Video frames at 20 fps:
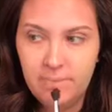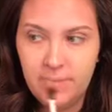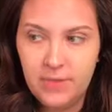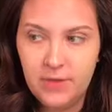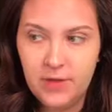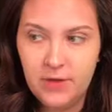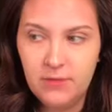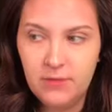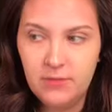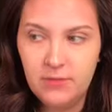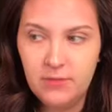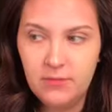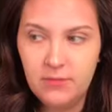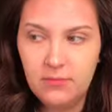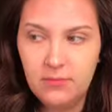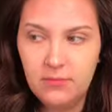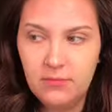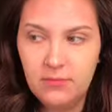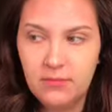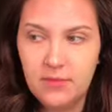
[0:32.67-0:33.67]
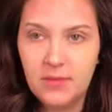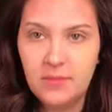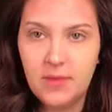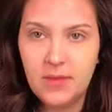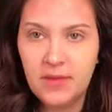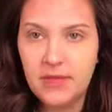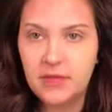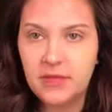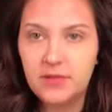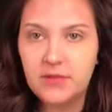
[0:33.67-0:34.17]
no, I'm
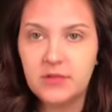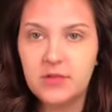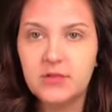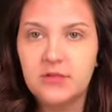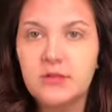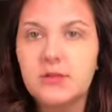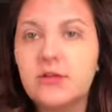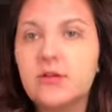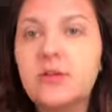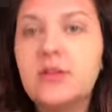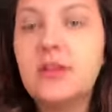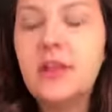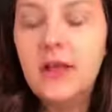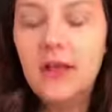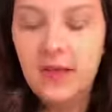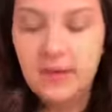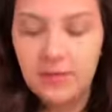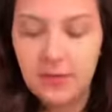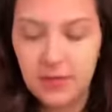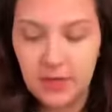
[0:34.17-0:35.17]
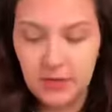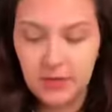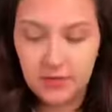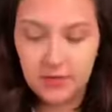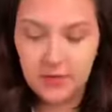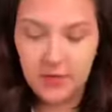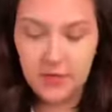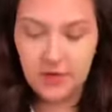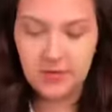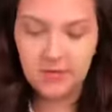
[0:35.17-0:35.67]
not going to use the glitter today. I'm going to
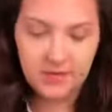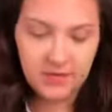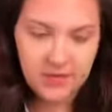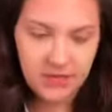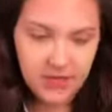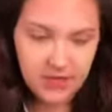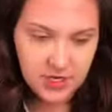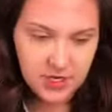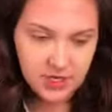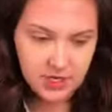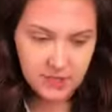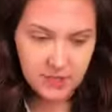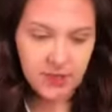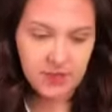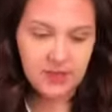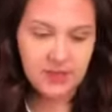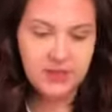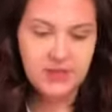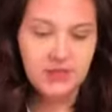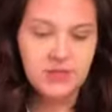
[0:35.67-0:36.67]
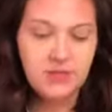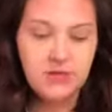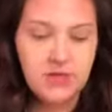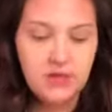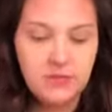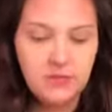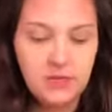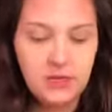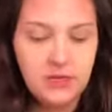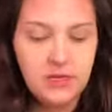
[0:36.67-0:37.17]
use all of this eyeshadow palette so you
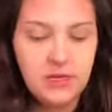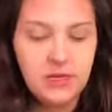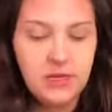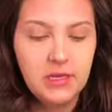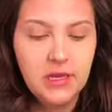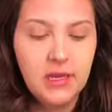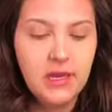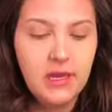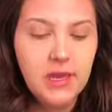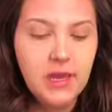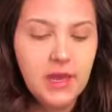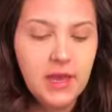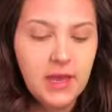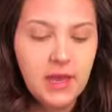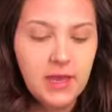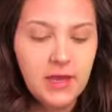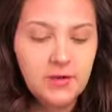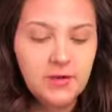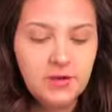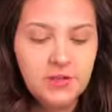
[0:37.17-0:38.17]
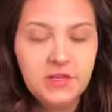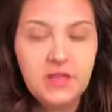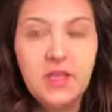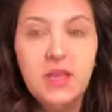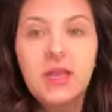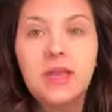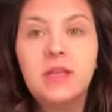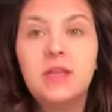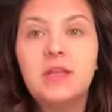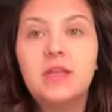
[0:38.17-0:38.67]
can really
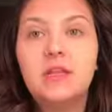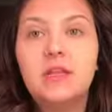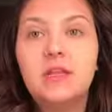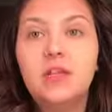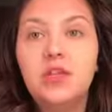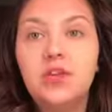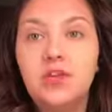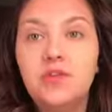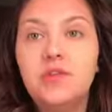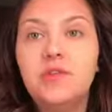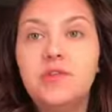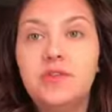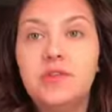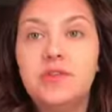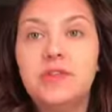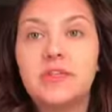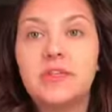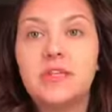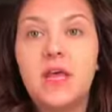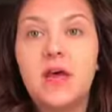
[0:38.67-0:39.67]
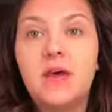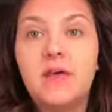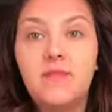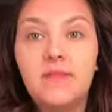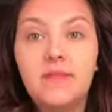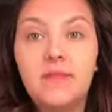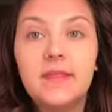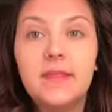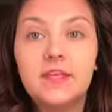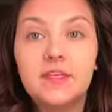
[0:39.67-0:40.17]
understand the uses of
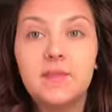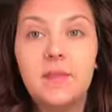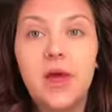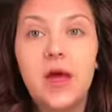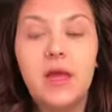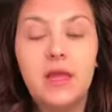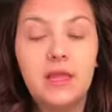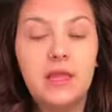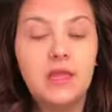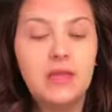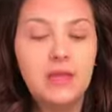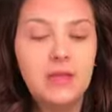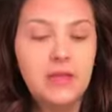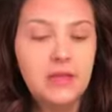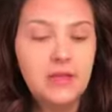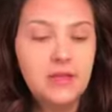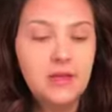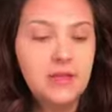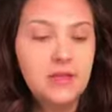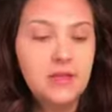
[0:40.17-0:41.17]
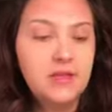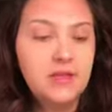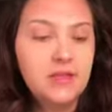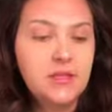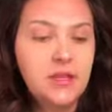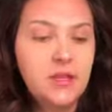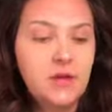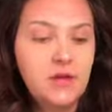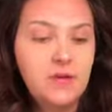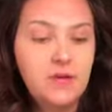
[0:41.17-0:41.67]
this palette.
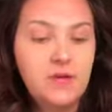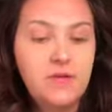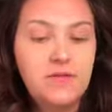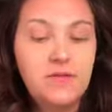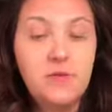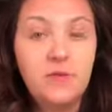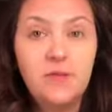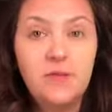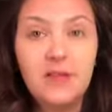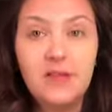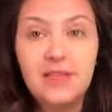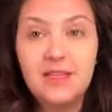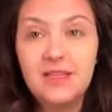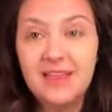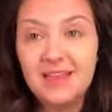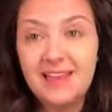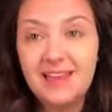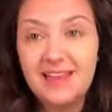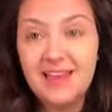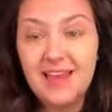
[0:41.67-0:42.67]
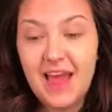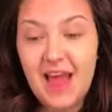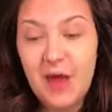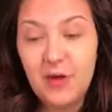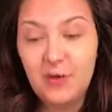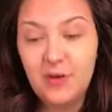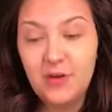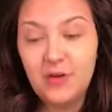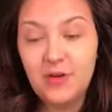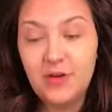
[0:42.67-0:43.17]
So if you want to see
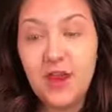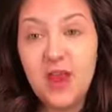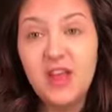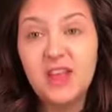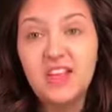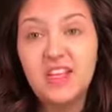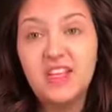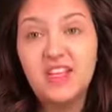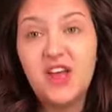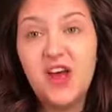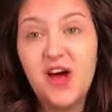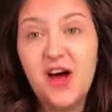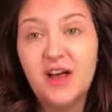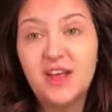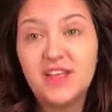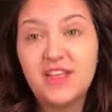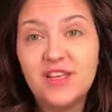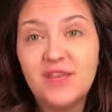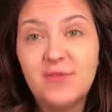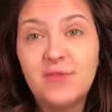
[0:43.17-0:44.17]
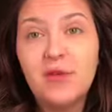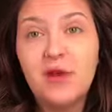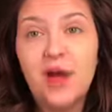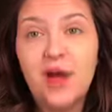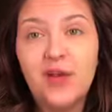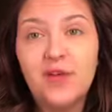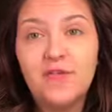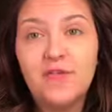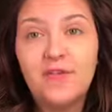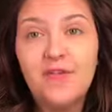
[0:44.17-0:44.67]
how we create this awesome
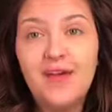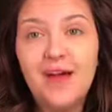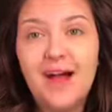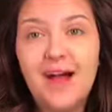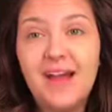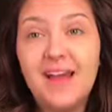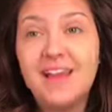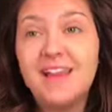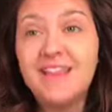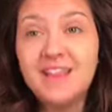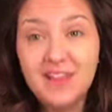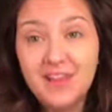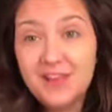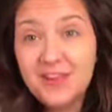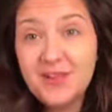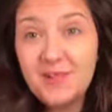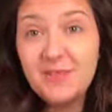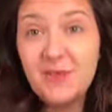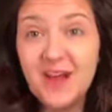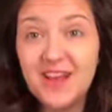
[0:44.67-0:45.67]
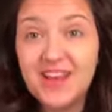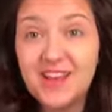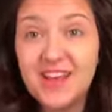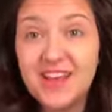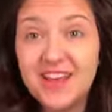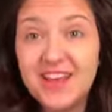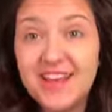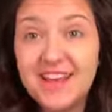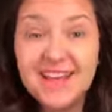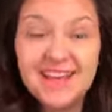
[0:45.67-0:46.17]
colorful eye, then just keep
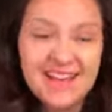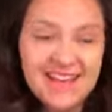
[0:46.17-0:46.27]
watching.